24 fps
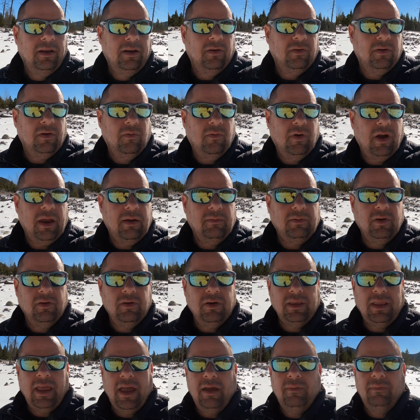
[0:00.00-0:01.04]
I don't know why I'm
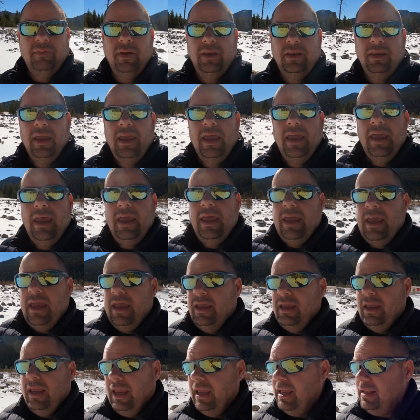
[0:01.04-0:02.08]
doing that, but
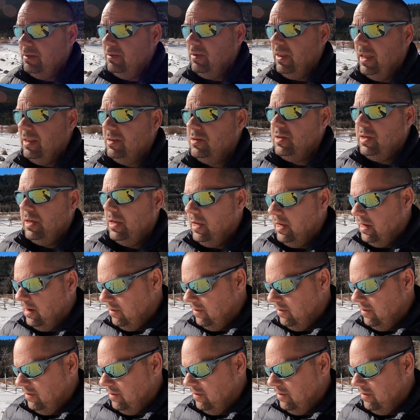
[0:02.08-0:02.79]
it's